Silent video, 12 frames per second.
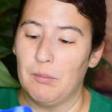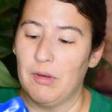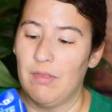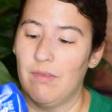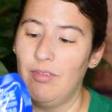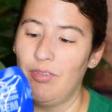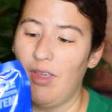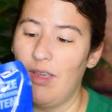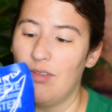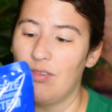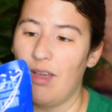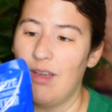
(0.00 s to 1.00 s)
But in this
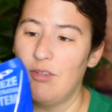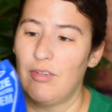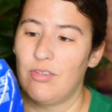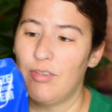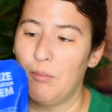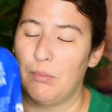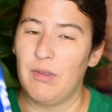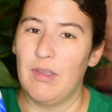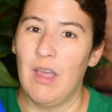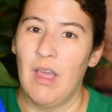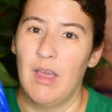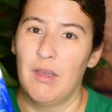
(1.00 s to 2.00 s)
case, I just
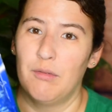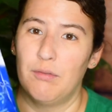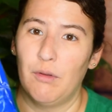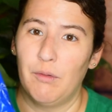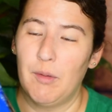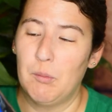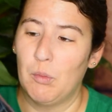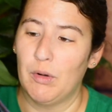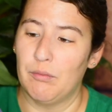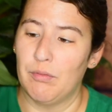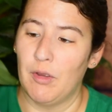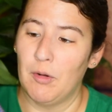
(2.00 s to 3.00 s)
simply filled up
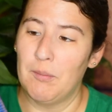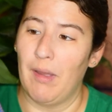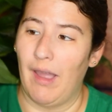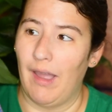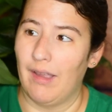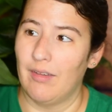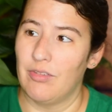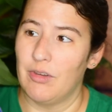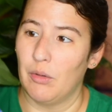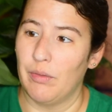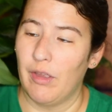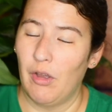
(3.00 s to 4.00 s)
one of their bags. You
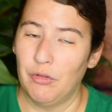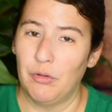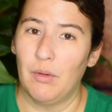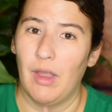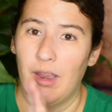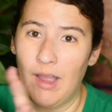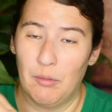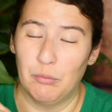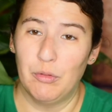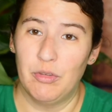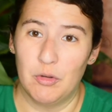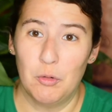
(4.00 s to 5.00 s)
know, they also, it comes
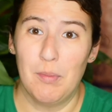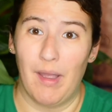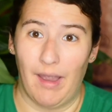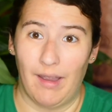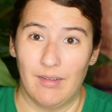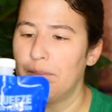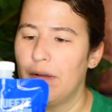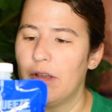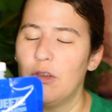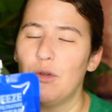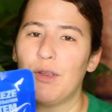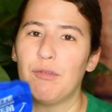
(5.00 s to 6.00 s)
with 2 bags,
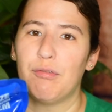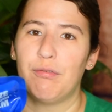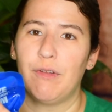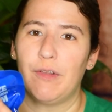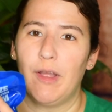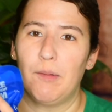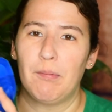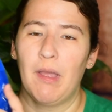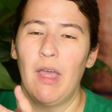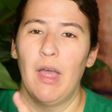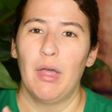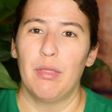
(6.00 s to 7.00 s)
but you can fill up
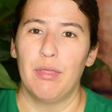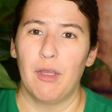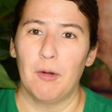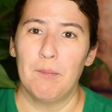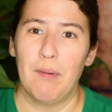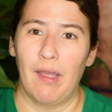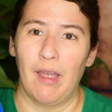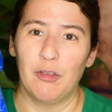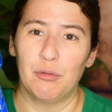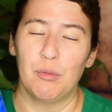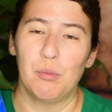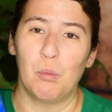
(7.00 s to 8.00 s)
their
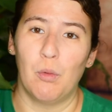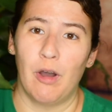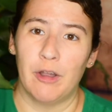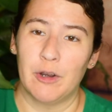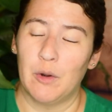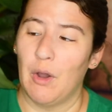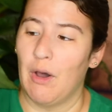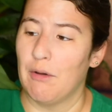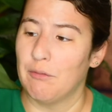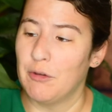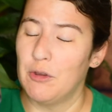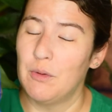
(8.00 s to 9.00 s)
bags with water
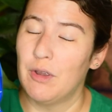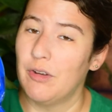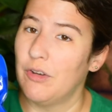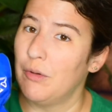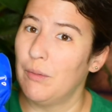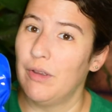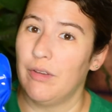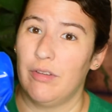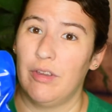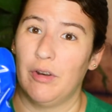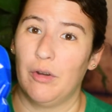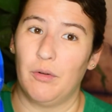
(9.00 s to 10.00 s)
however you can do it.
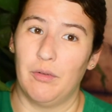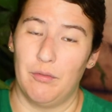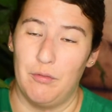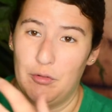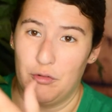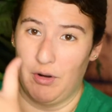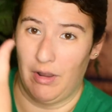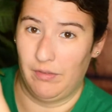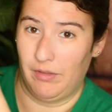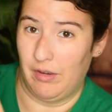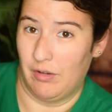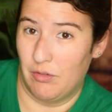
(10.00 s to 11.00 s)
You know, if you try
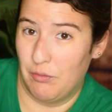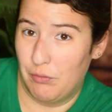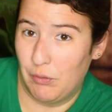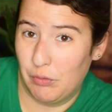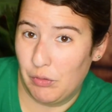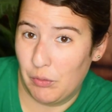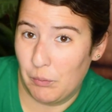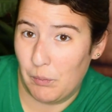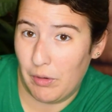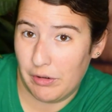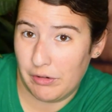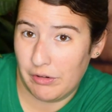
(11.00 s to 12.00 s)
and like filter the
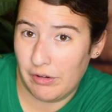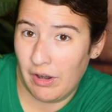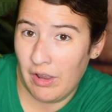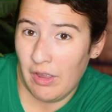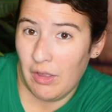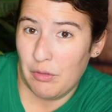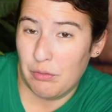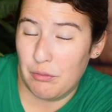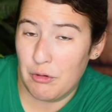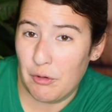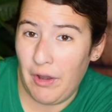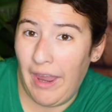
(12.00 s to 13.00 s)
water
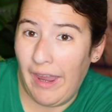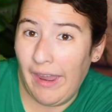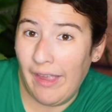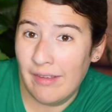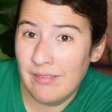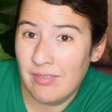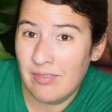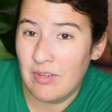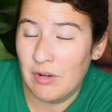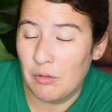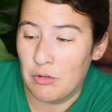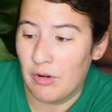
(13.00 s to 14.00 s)
through your hands,
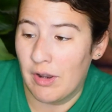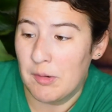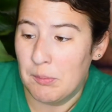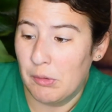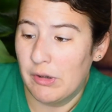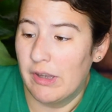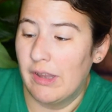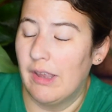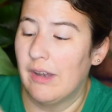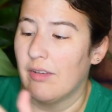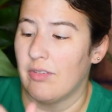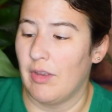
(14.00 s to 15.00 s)
you know, trying to put it
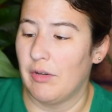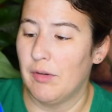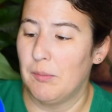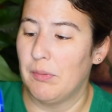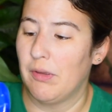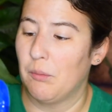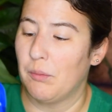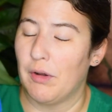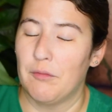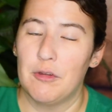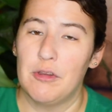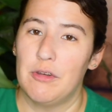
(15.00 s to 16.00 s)
in, etc. But
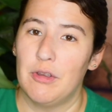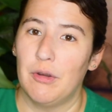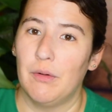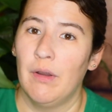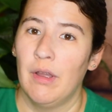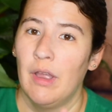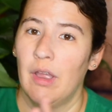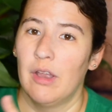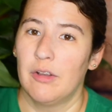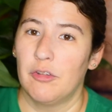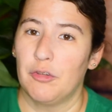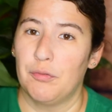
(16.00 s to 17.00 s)
whatever you do,
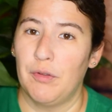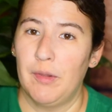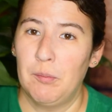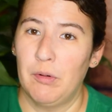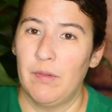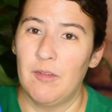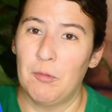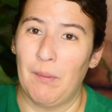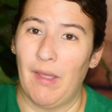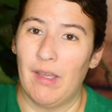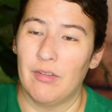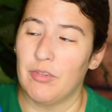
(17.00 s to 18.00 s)
just fill up one of these
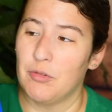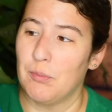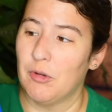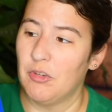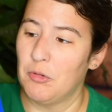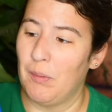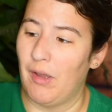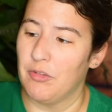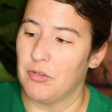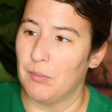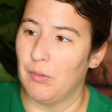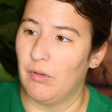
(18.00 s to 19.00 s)
bags as much as
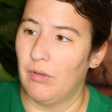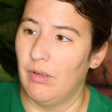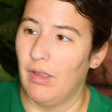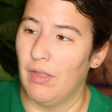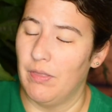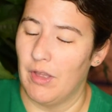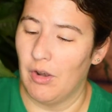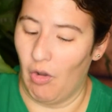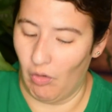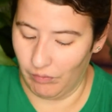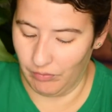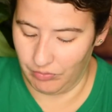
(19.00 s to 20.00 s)
possible, and then
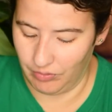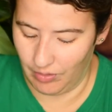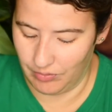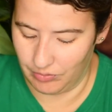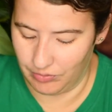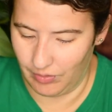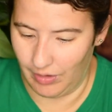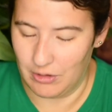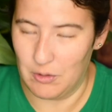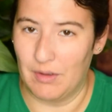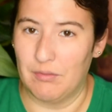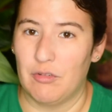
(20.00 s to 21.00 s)
all it says is that
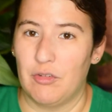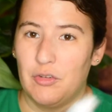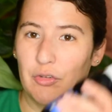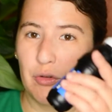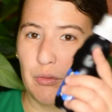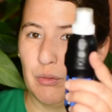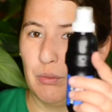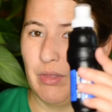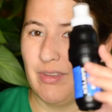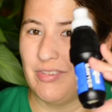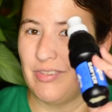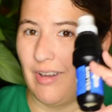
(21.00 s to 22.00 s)
you have to just screw
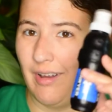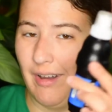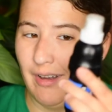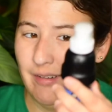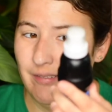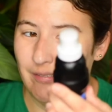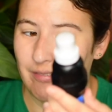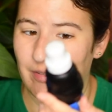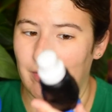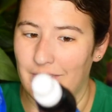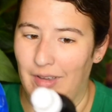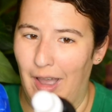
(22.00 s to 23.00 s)
this on to
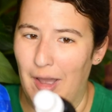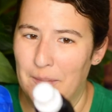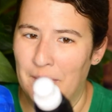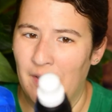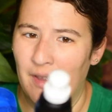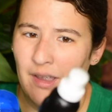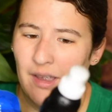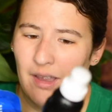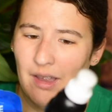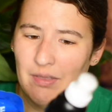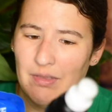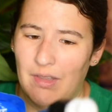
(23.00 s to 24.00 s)
the top,
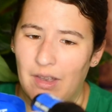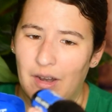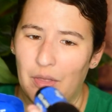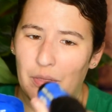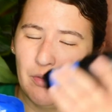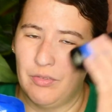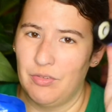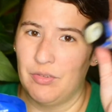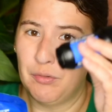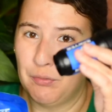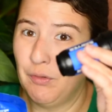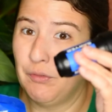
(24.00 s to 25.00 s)
and then this is
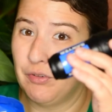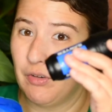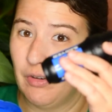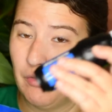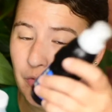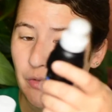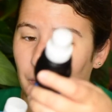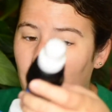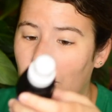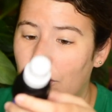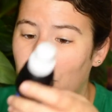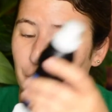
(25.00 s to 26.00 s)
a filter, so
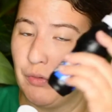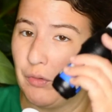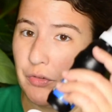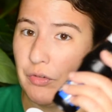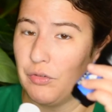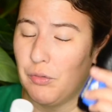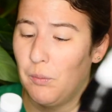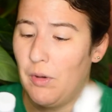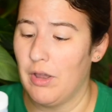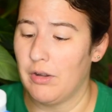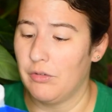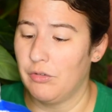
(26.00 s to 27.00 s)
then it just filters the water.